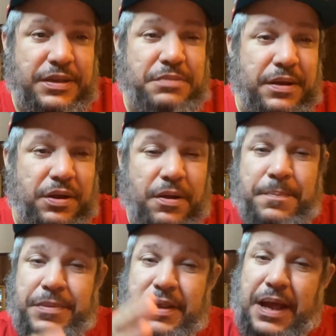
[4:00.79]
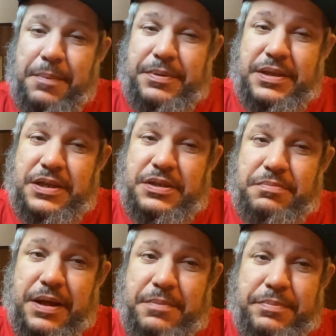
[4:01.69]
That's my goal. Competition,
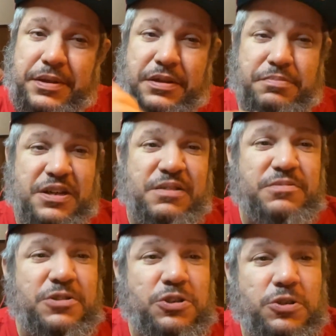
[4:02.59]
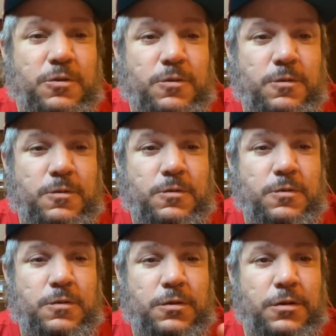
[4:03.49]
bodybuilding competition.
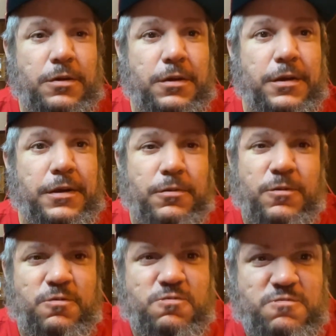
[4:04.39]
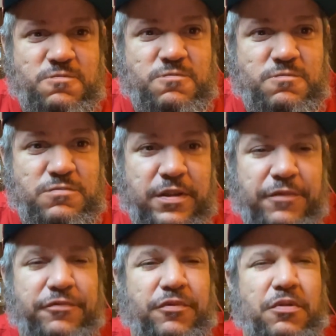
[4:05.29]
You know, in
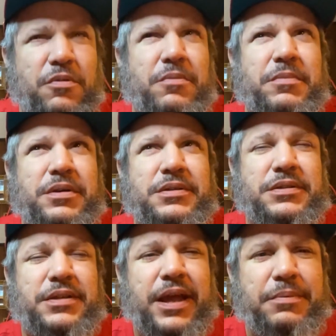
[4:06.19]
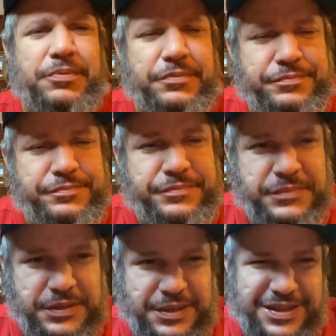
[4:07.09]
4 months in April.
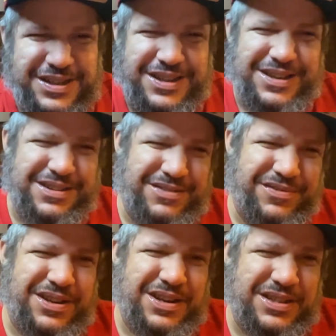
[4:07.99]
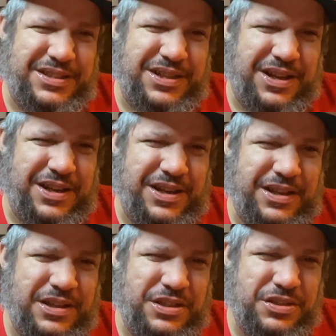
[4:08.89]

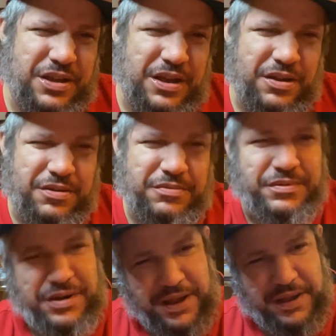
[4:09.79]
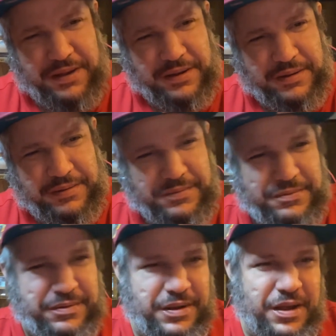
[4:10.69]
Realistically, should I go? No.
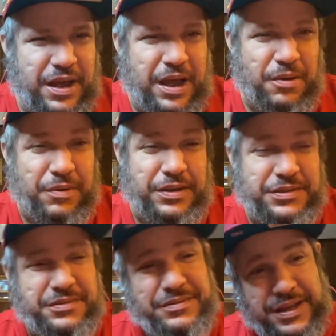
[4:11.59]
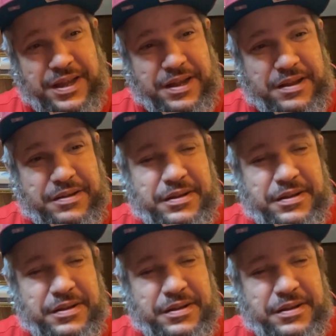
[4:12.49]
I want to, yeah.